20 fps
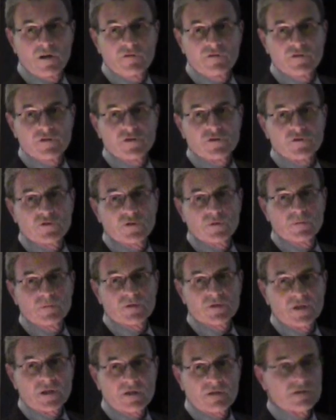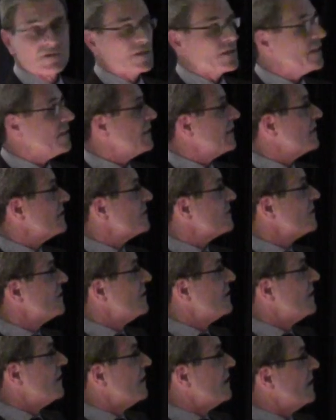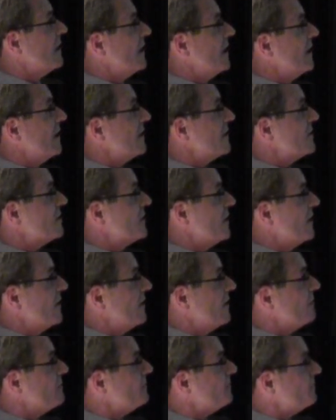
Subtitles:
conference rooms, secretaries, etc.